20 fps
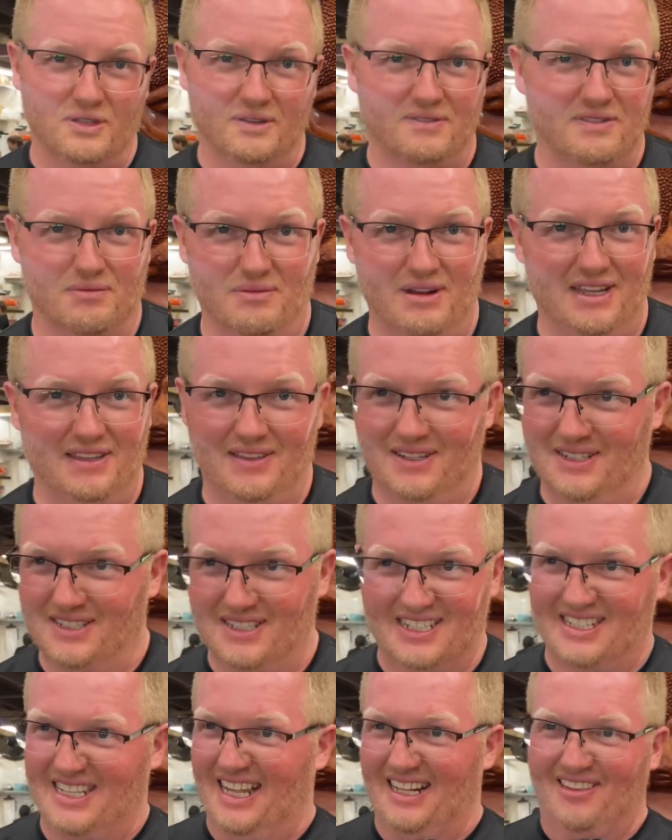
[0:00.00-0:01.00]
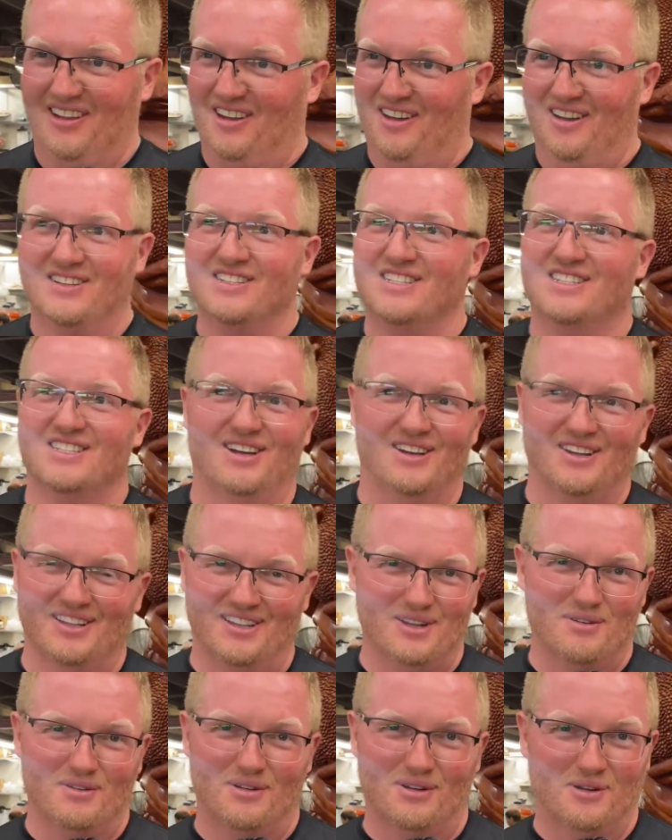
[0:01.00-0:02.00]
of the Redlands. It's like the unsung
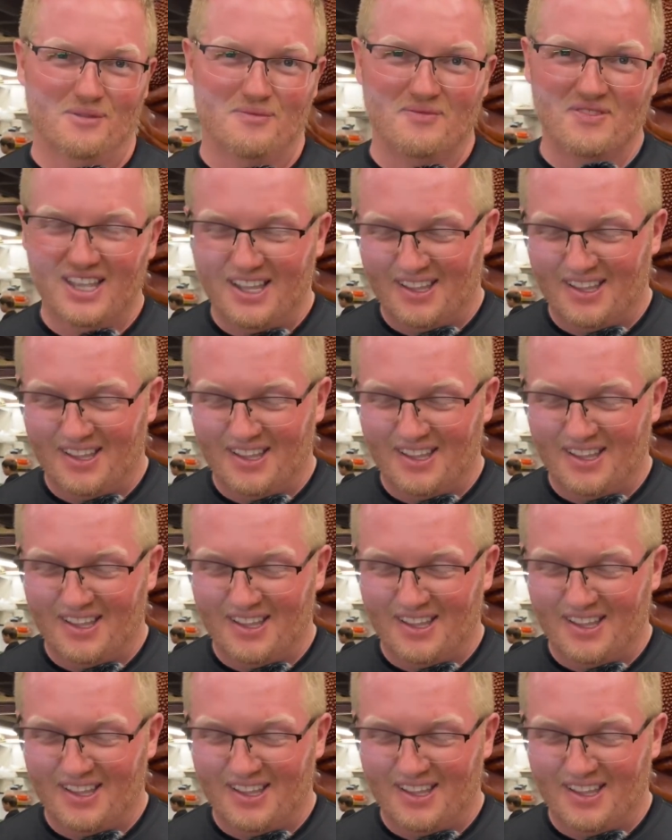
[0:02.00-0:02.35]
hero.